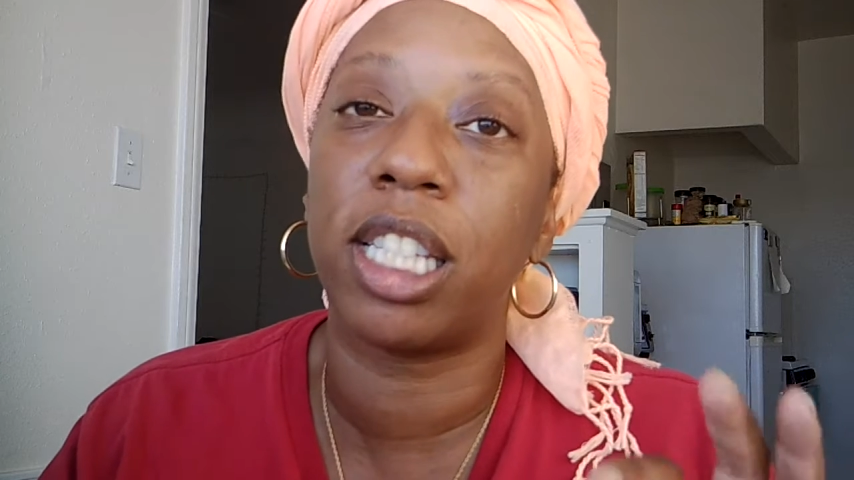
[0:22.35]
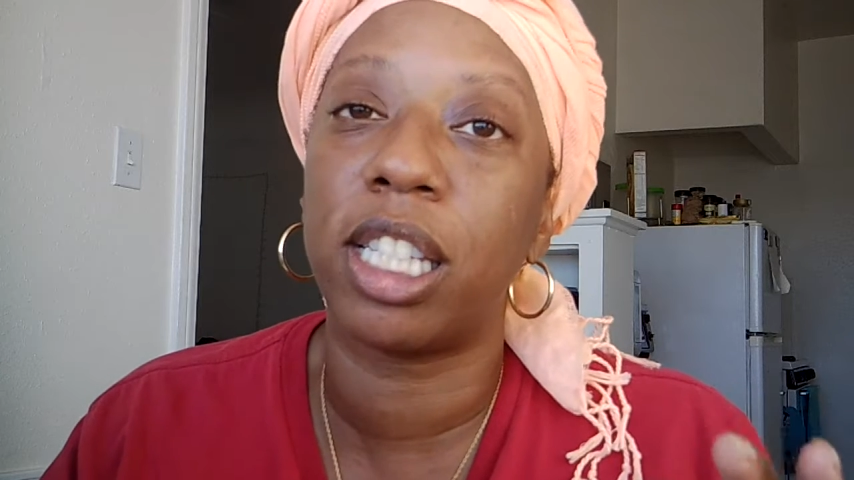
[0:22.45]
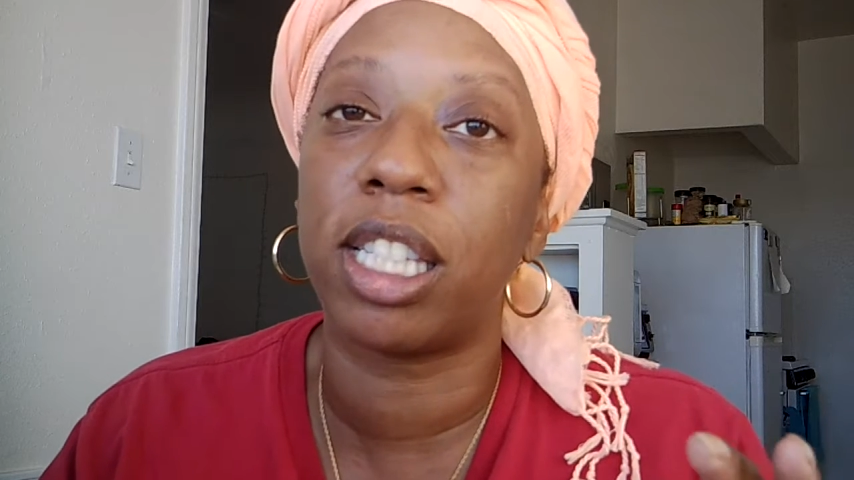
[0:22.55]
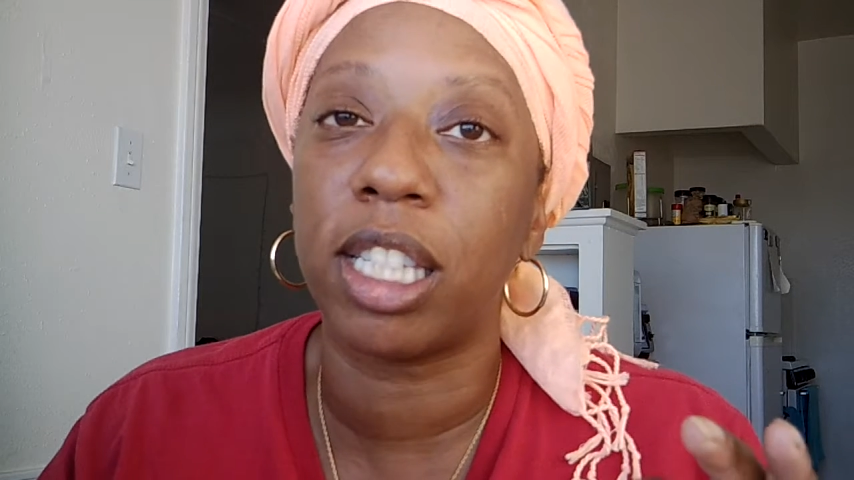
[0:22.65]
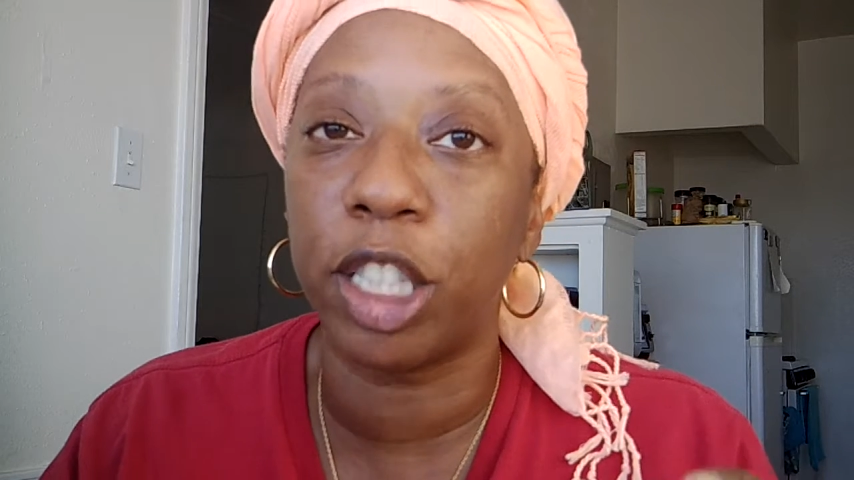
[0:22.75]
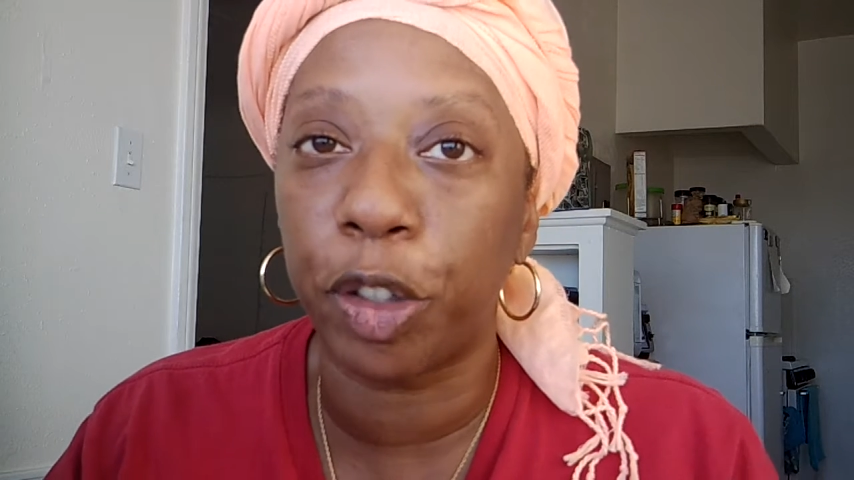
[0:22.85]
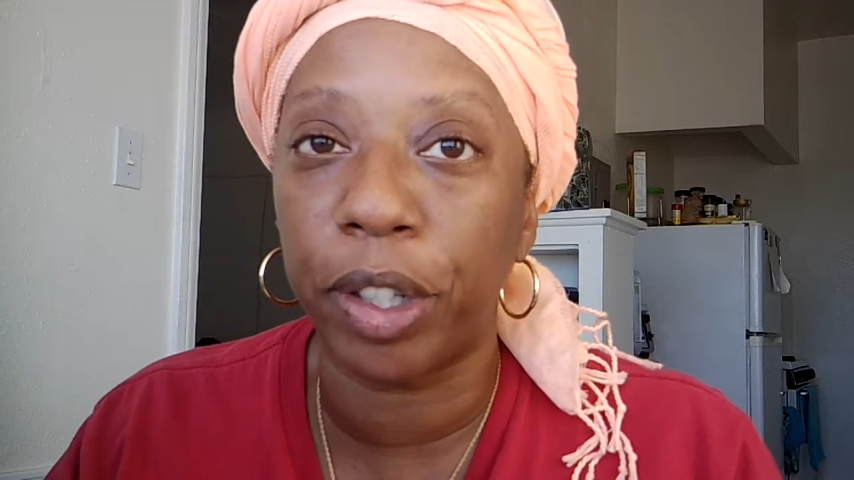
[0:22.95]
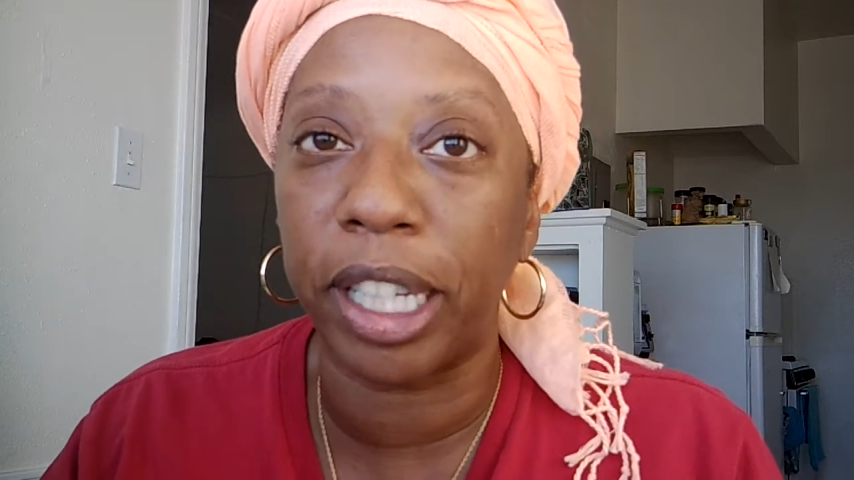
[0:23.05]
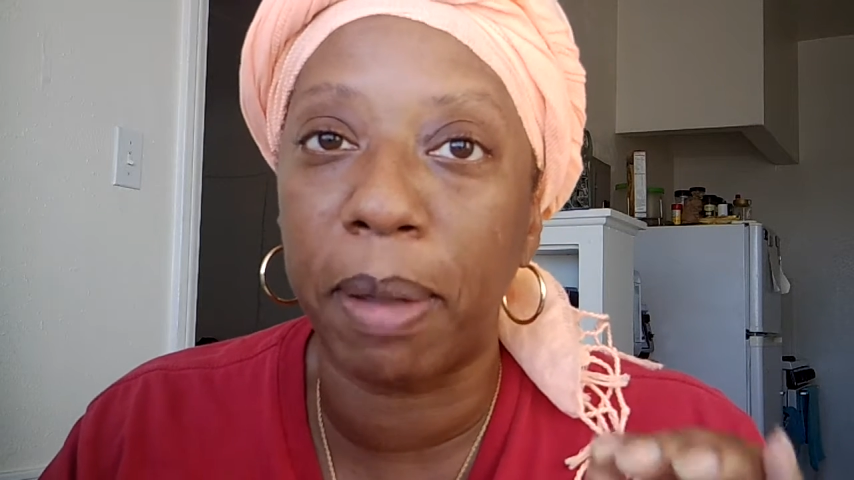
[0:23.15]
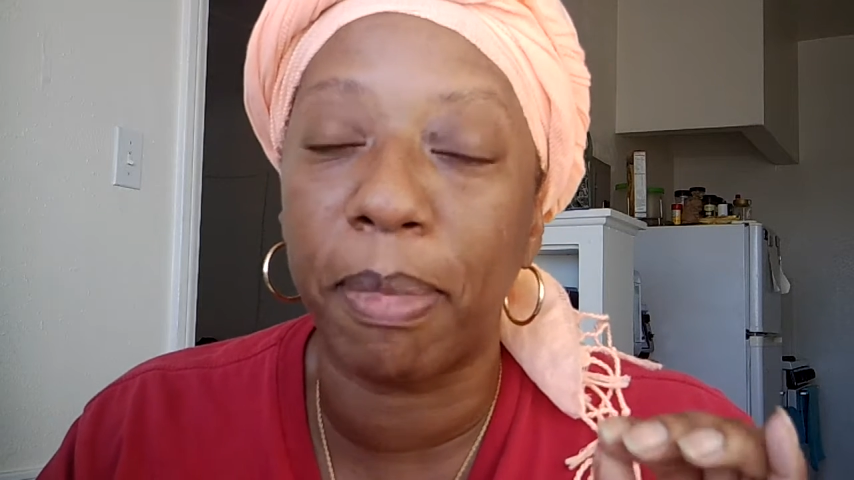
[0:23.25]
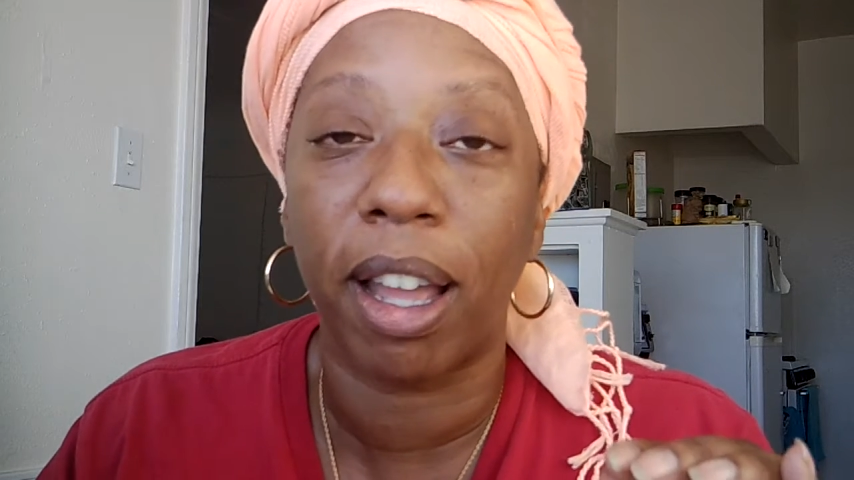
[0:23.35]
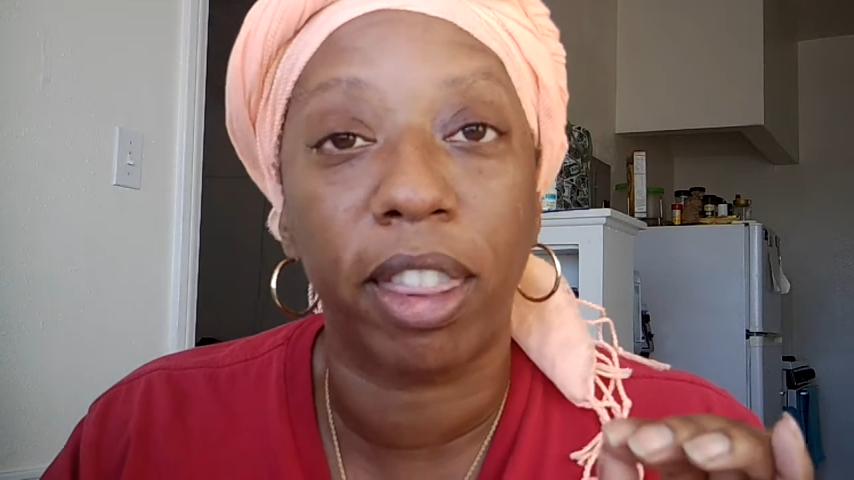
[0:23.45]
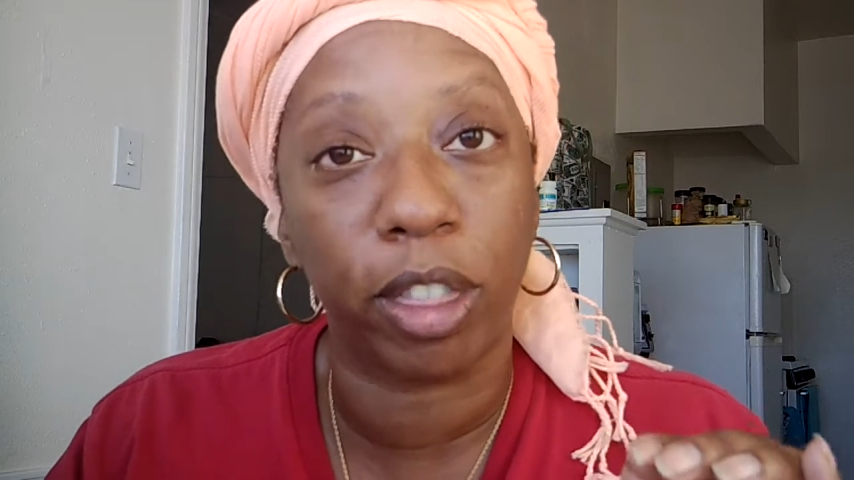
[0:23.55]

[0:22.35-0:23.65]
this is literally my